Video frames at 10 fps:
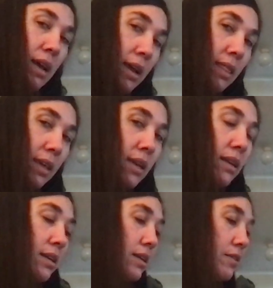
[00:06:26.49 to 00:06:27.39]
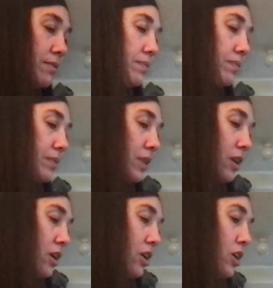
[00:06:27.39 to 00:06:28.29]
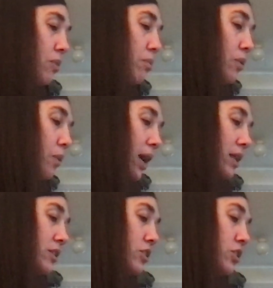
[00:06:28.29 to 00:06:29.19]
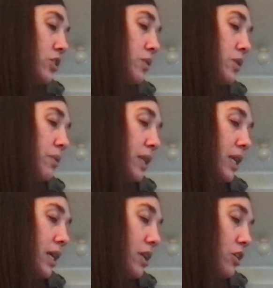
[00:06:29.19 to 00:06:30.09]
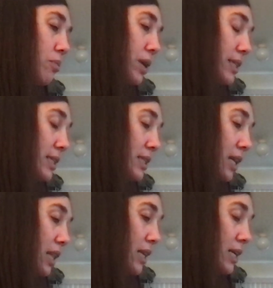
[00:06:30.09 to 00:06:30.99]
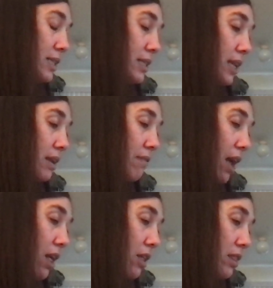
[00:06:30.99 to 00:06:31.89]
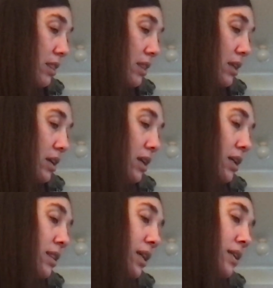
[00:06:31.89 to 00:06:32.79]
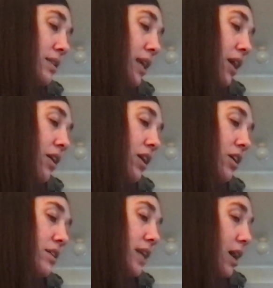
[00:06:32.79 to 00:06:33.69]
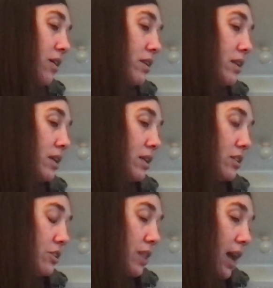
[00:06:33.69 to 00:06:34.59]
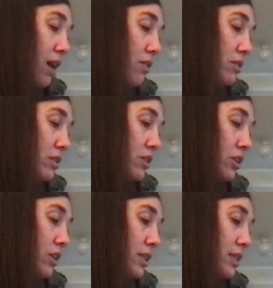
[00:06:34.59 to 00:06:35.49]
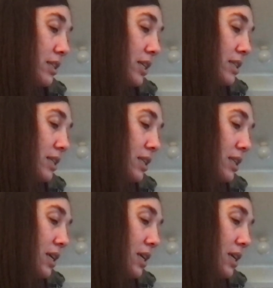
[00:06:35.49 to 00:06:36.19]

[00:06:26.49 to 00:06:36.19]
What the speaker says: I think. But what to do with Wendy in her present delicate state of health? Let us carry her down into the house, Curly suggested.